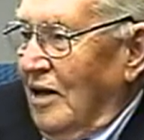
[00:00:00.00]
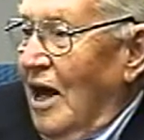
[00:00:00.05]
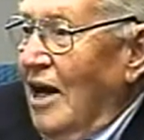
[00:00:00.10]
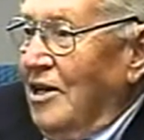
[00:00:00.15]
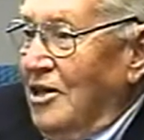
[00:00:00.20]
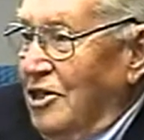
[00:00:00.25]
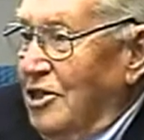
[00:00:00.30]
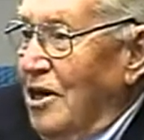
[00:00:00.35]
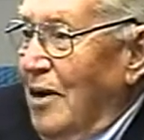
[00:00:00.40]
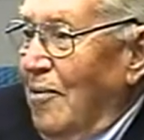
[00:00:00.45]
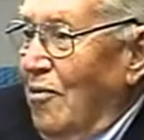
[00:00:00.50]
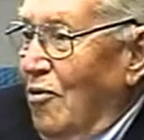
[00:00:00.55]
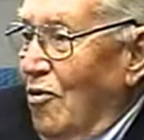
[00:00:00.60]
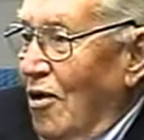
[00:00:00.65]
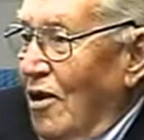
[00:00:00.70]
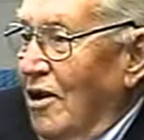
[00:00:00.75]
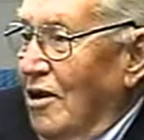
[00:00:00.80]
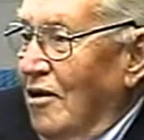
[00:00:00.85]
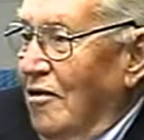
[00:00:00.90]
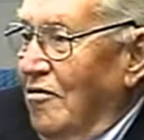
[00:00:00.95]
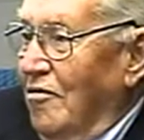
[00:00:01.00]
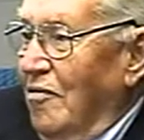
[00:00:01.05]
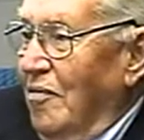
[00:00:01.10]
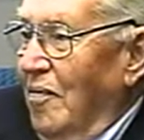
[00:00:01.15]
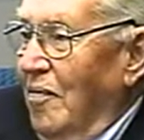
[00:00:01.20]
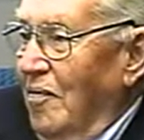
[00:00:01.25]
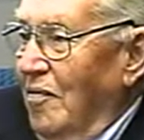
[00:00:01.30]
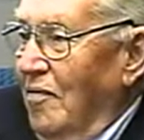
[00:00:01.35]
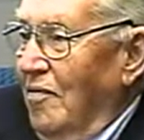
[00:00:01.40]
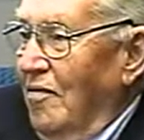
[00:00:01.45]
I'd separated from
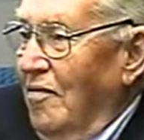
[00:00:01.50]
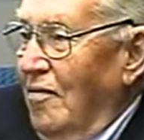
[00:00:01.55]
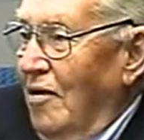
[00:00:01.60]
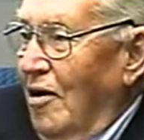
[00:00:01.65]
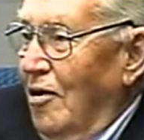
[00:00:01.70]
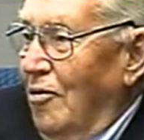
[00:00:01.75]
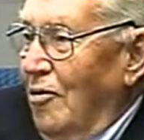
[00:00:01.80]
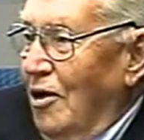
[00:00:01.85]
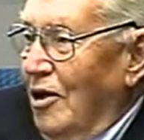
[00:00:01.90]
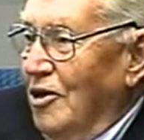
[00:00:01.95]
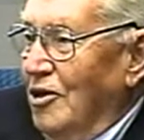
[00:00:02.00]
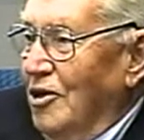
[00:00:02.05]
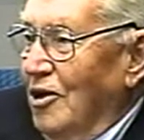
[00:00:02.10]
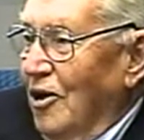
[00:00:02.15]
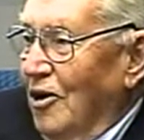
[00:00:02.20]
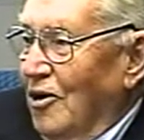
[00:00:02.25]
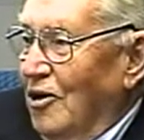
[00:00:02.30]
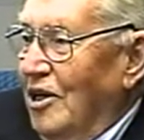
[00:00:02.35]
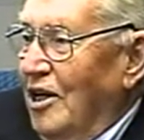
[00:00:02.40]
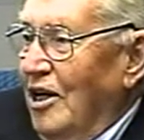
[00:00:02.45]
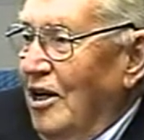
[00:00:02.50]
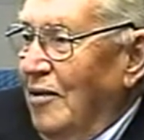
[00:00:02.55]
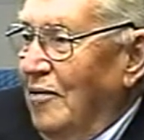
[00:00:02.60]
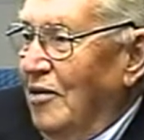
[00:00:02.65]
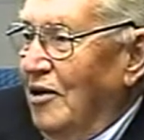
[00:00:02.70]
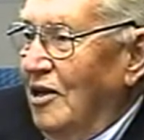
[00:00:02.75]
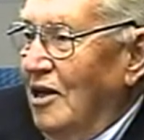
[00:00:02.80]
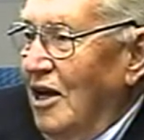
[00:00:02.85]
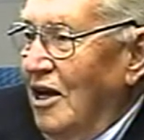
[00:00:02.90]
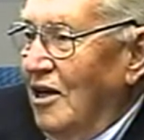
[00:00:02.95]
my original
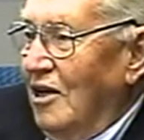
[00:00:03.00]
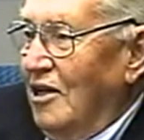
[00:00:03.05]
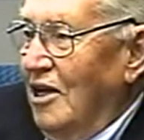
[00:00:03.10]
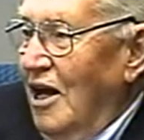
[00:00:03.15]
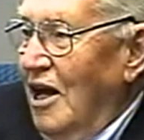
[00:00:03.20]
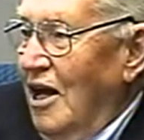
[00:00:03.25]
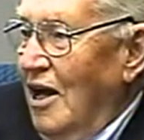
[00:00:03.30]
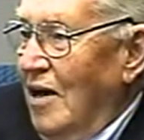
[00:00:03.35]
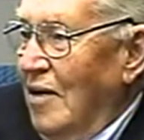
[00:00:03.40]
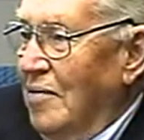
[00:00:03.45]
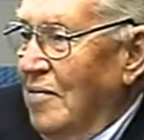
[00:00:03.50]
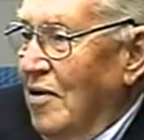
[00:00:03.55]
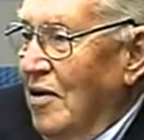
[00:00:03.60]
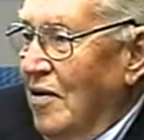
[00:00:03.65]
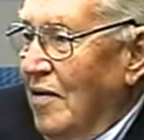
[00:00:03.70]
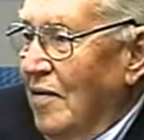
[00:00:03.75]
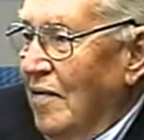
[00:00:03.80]
team at that time,